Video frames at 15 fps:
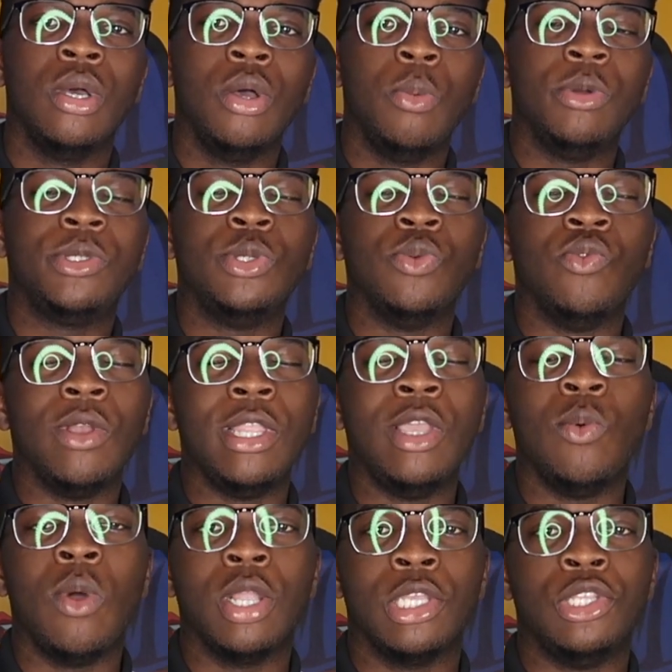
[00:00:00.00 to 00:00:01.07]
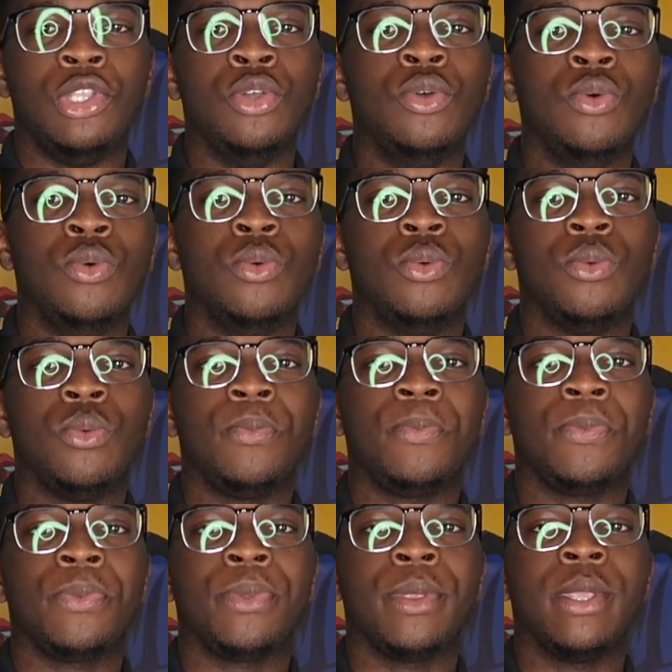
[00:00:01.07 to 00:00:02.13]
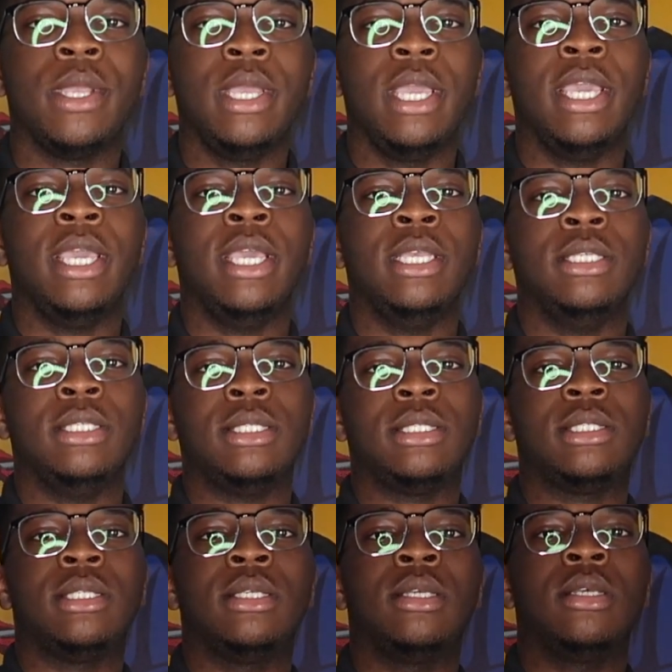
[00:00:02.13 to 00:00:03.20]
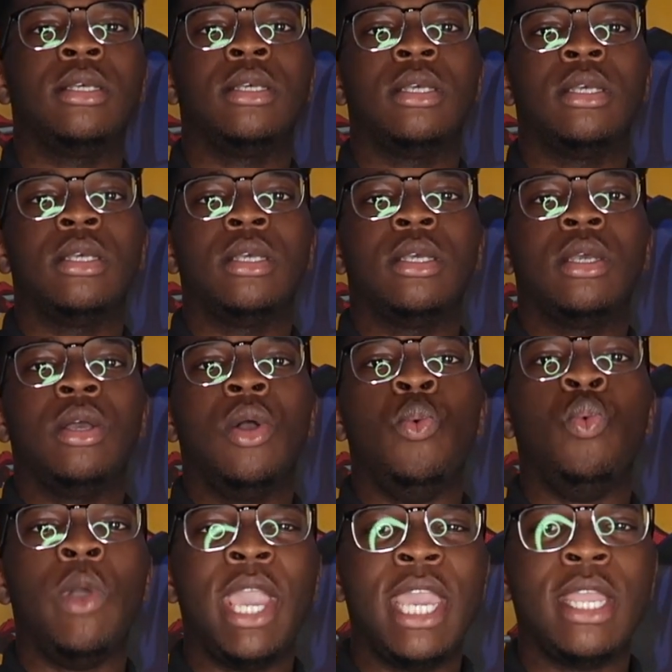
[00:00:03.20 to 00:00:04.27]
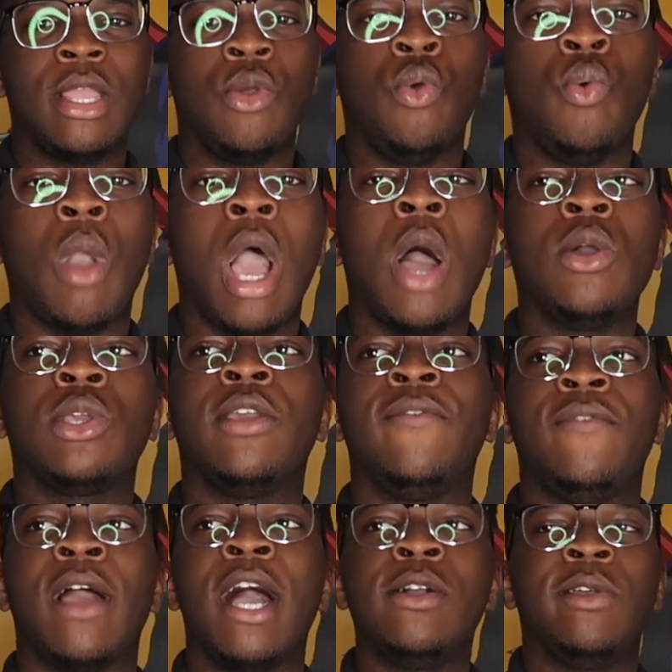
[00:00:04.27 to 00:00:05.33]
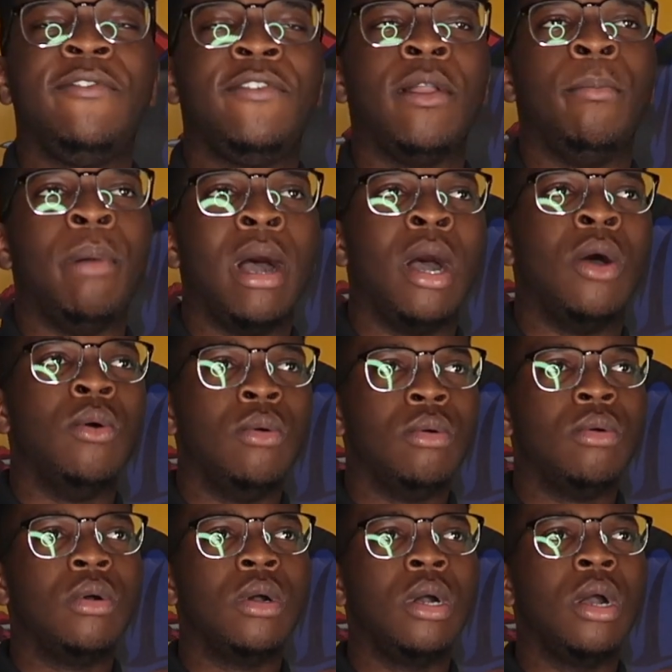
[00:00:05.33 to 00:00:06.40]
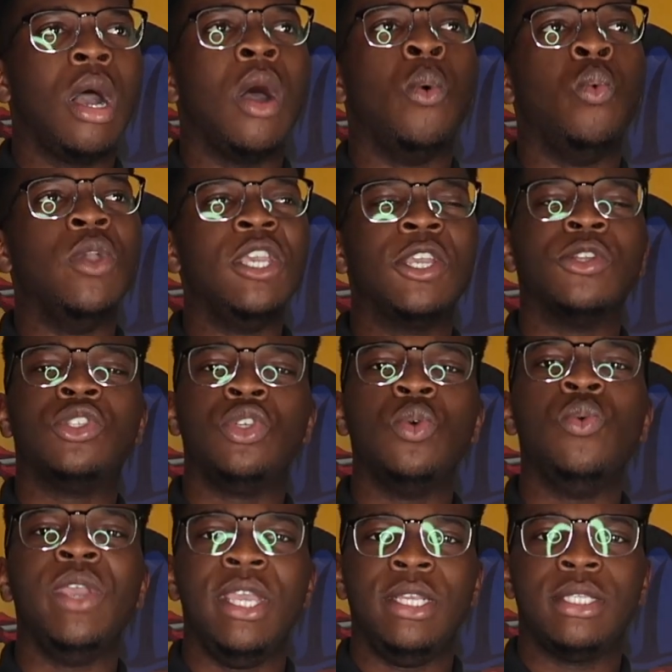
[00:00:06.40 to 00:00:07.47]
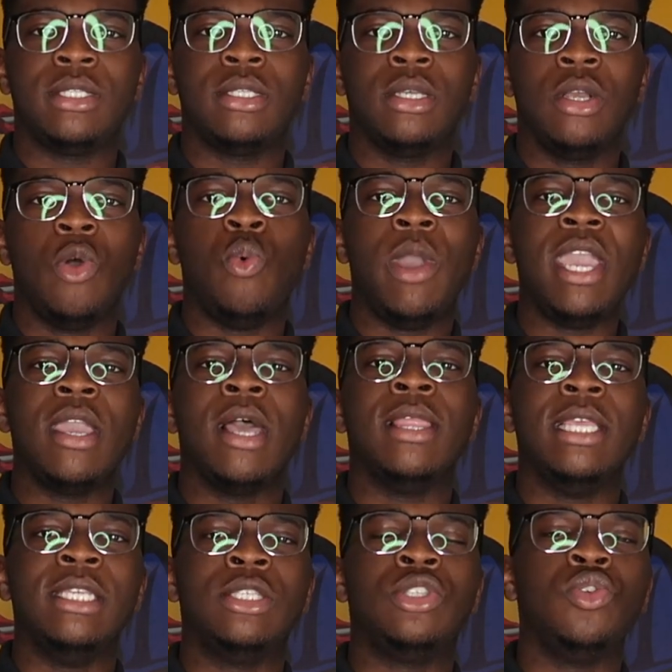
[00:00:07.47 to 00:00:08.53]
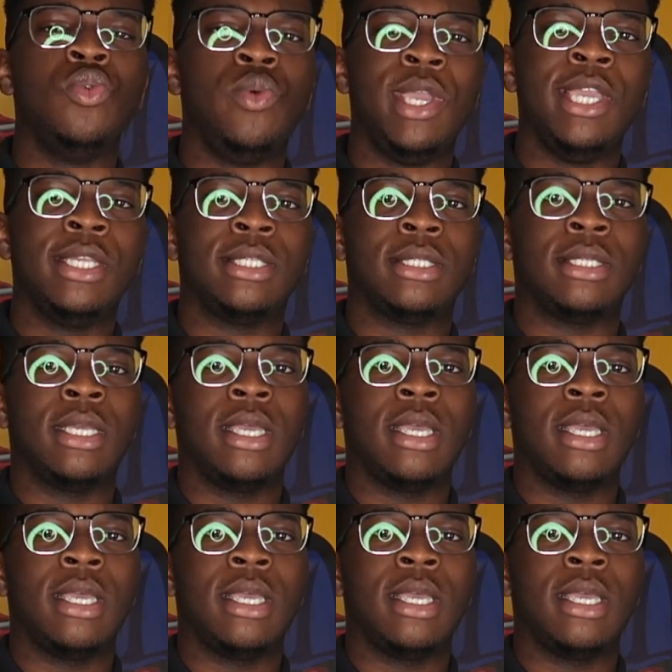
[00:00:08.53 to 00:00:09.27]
what you really want to do is wait. I'll give it about a week or 2 weeks. Wait at least 2 weeks,